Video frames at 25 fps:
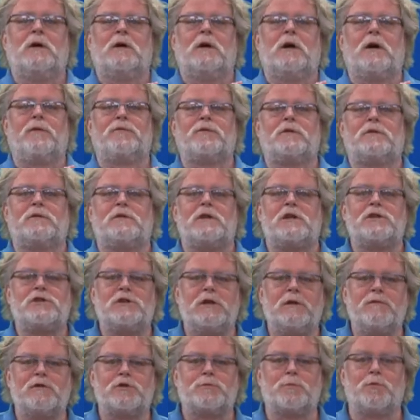After
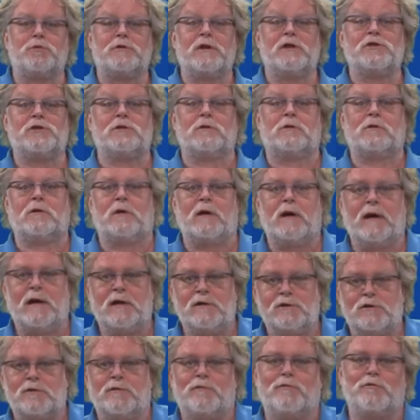testing with potential
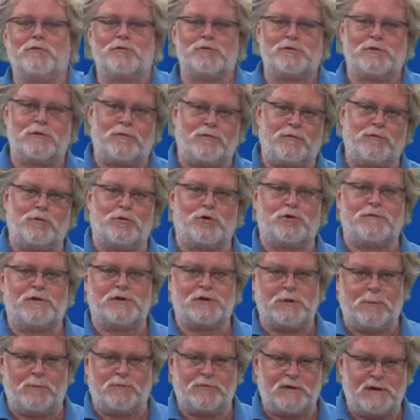clients, first of course
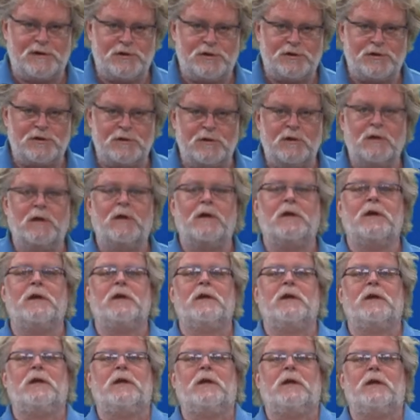with some friends,
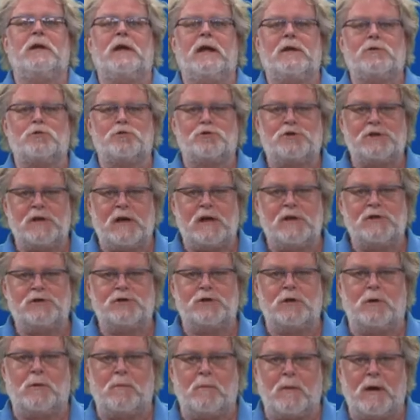he had to change
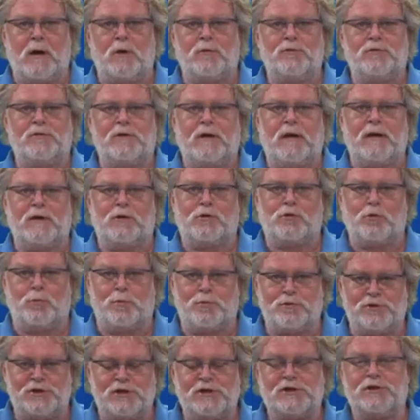the amount and the
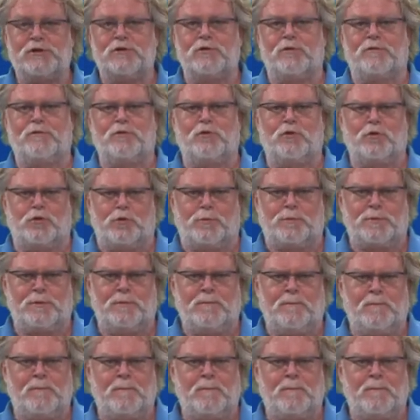composition of the herb,